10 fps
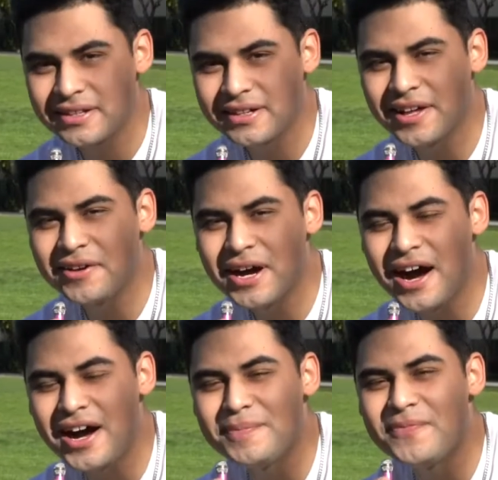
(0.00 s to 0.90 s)
Hello,
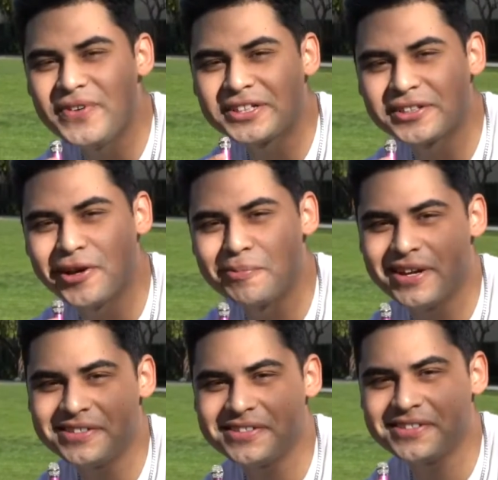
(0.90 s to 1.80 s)
I'm Victor
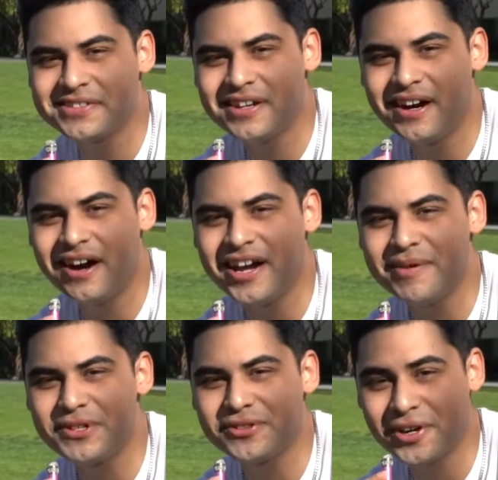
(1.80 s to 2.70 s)
Lopez. I
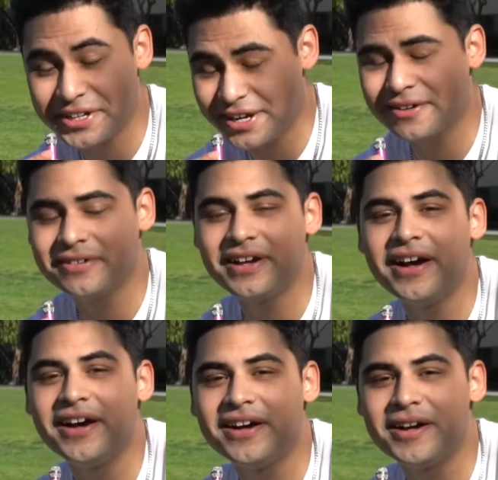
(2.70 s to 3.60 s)
am a third year.
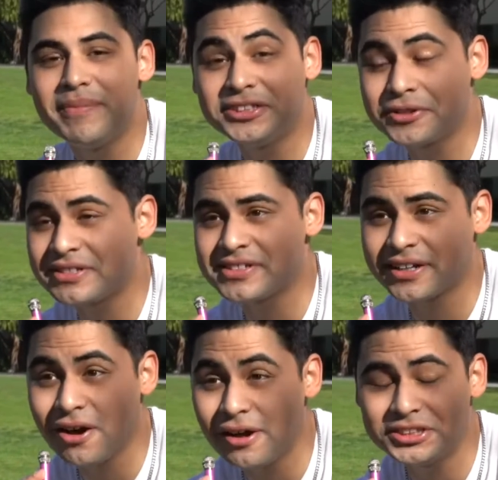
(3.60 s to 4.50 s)
I major in
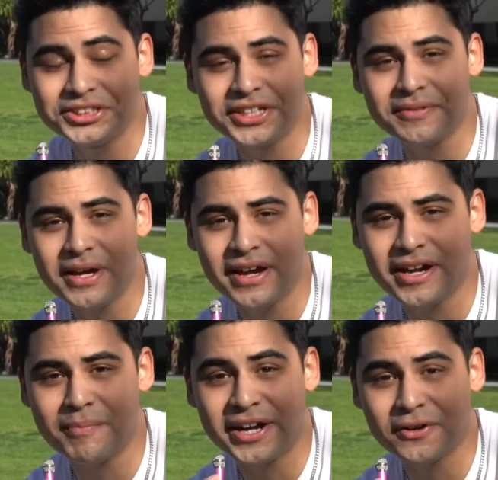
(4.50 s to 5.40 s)
psychology and a
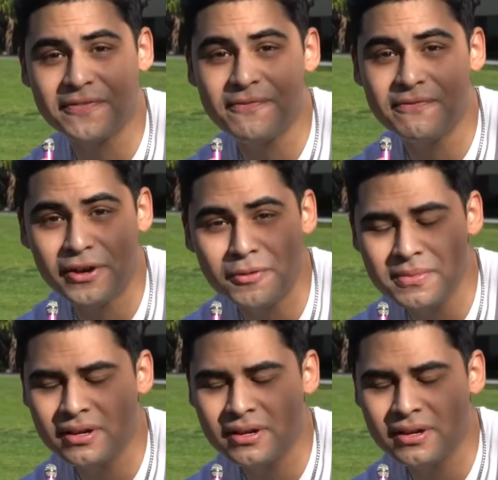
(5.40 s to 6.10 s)
minor in film.